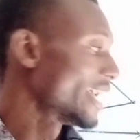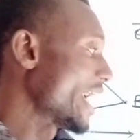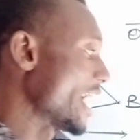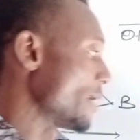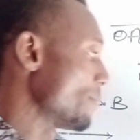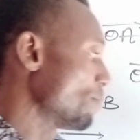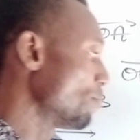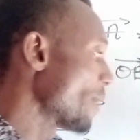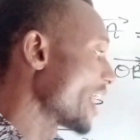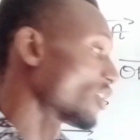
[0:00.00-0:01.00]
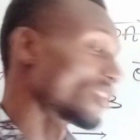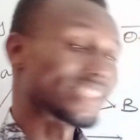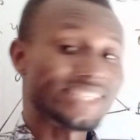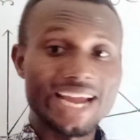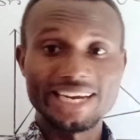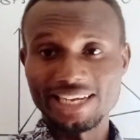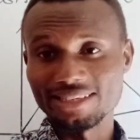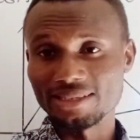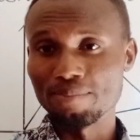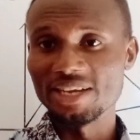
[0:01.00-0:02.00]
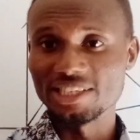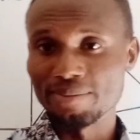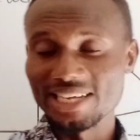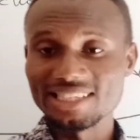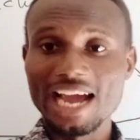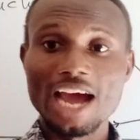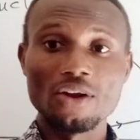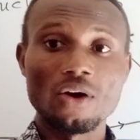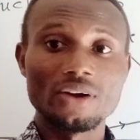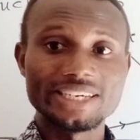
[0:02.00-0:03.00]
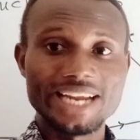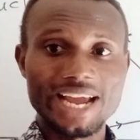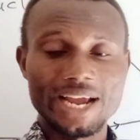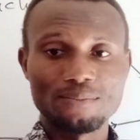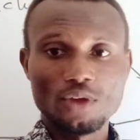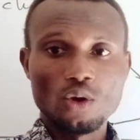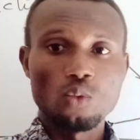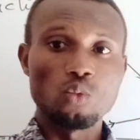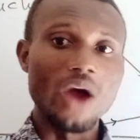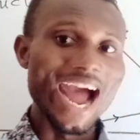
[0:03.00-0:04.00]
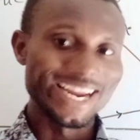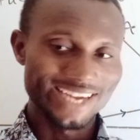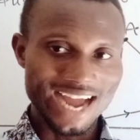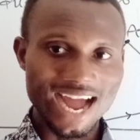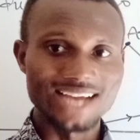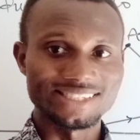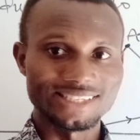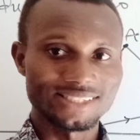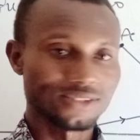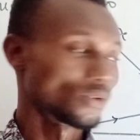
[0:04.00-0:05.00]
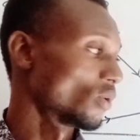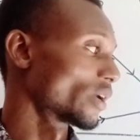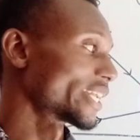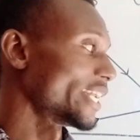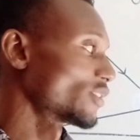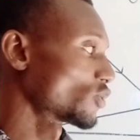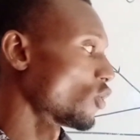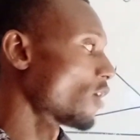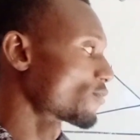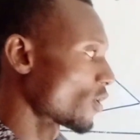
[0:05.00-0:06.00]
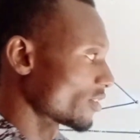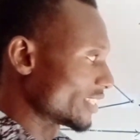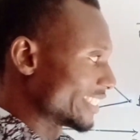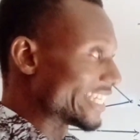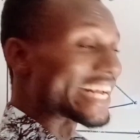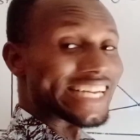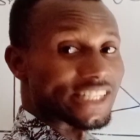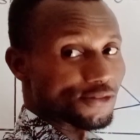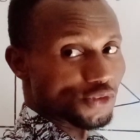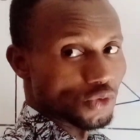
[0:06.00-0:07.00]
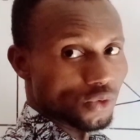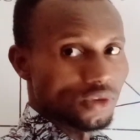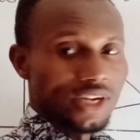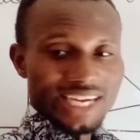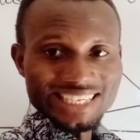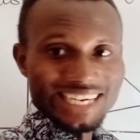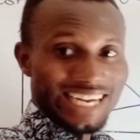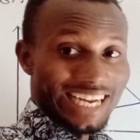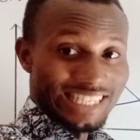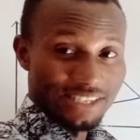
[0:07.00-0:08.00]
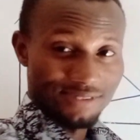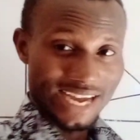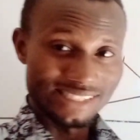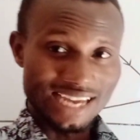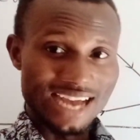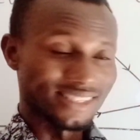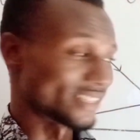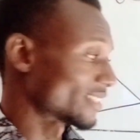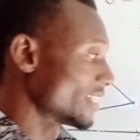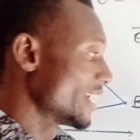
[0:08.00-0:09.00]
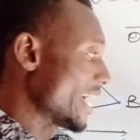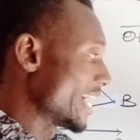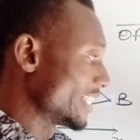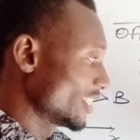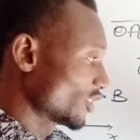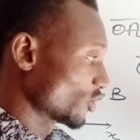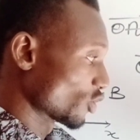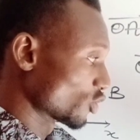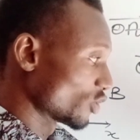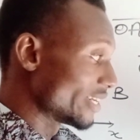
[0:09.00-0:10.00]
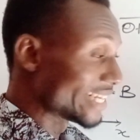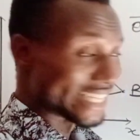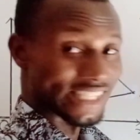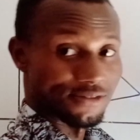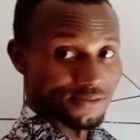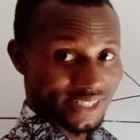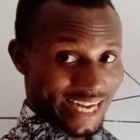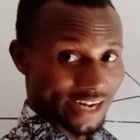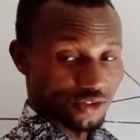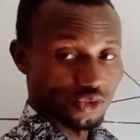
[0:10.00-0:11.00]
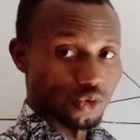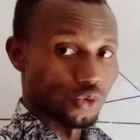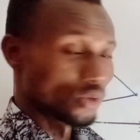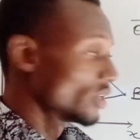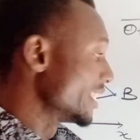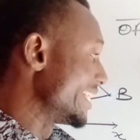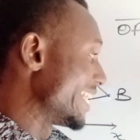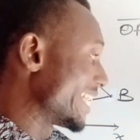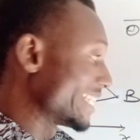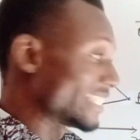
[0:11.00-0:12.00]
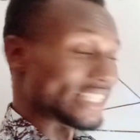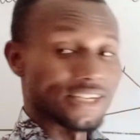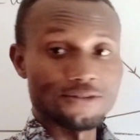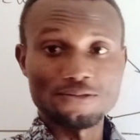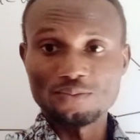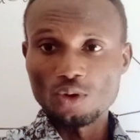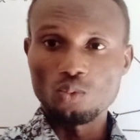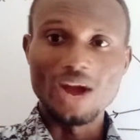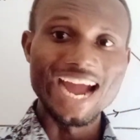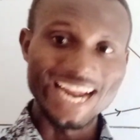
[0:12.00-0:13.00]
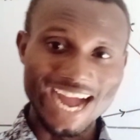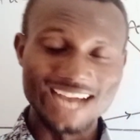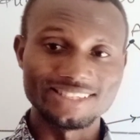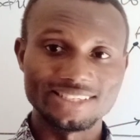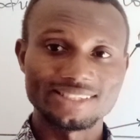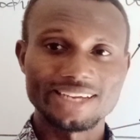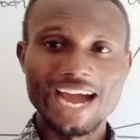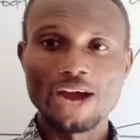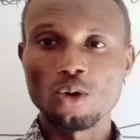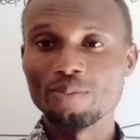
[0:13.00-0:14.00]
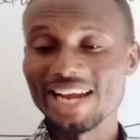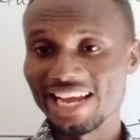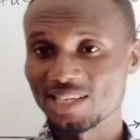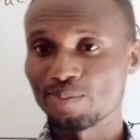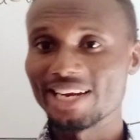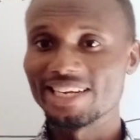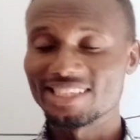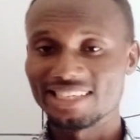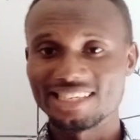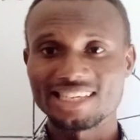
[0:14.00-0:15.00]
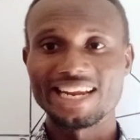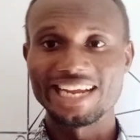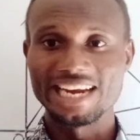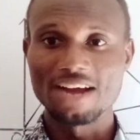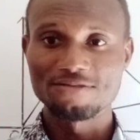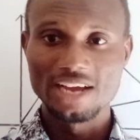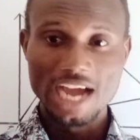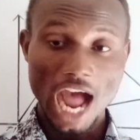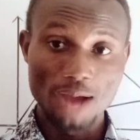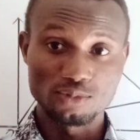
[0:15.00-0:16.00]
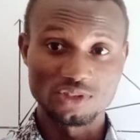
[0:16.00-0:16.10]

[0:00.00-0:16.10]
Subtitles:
and -10 is a measurement along the Y-axis, okay. So of course it's negative, so the negative x-axis, and this is also negative 10, so negative y-axis. I hope the explanation is clear enough up to